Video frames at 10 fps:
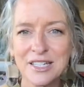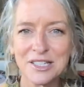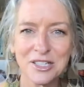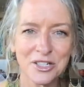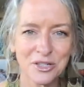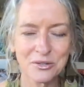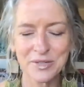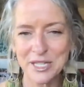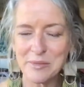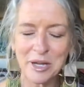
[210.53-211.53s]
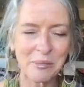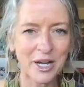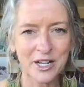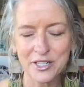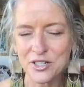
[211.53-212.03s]
you know email
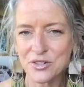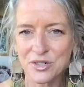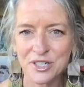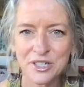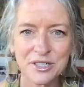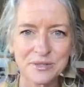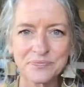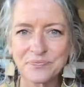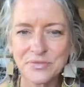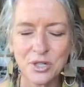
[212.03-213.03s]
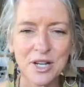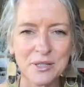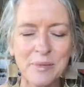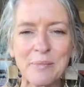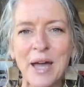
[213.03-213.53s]
box or crossed
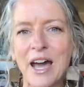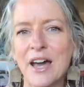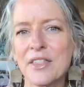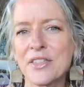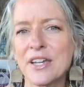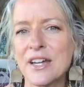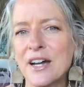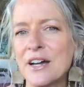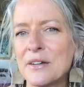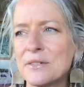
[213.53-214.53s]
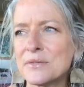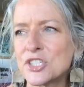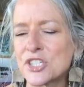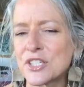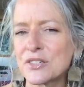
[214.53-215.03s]
my path I
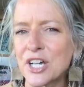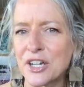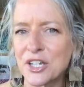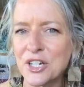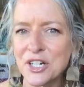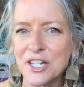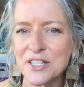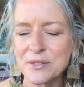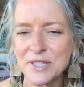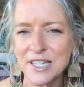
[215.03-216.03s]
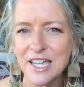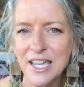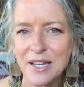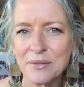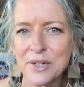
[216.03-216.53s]
just got curious and was like, hey,
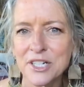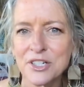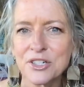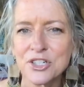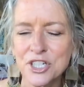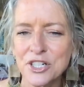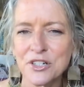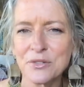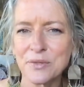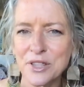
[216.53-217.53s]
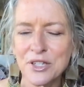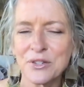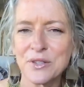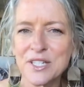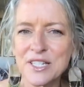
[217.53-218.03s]
I want to share with you
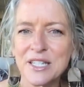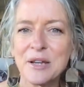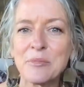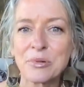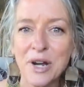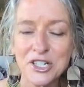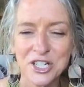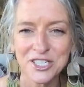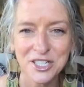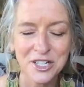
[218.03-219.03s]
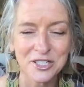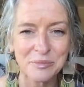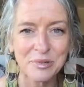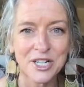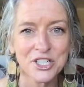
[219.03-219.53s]
this project. I called it
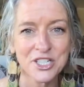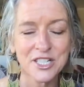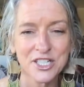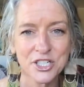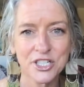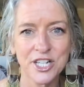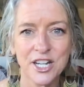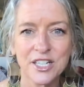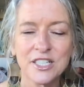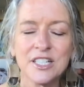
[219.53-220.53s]
Project Nigeria.